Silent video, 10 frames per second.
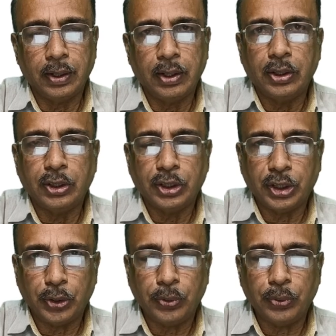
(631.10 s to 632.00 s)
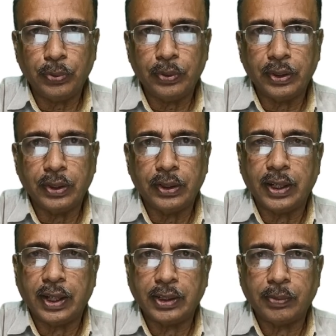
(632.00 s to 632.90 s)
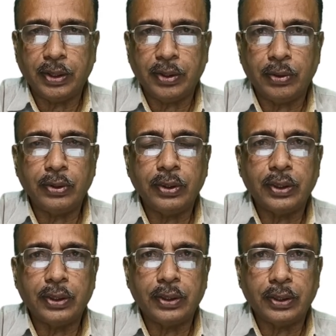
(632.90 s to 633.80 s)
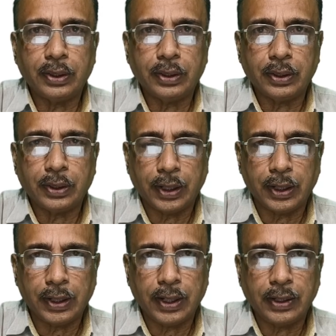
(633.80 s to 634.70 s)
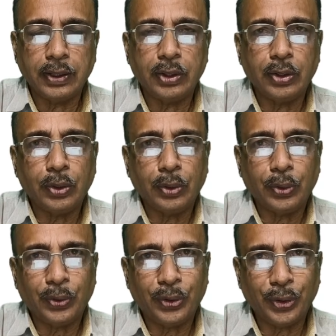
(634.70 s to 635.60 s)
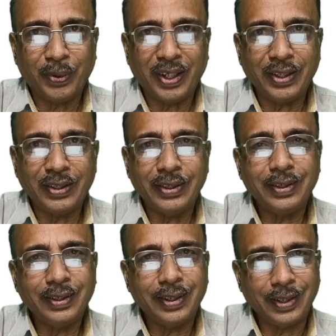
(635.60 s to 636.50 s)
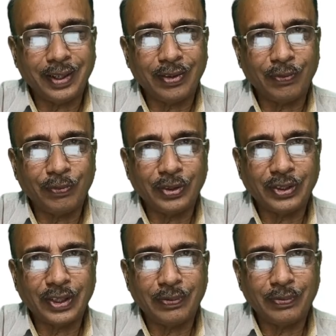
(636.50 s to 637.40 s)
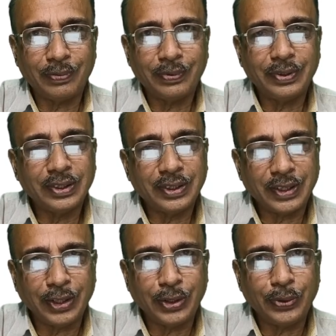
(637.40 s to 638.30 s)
See you in the next video. Till then, goodbye. Take care of yourself. Thank you.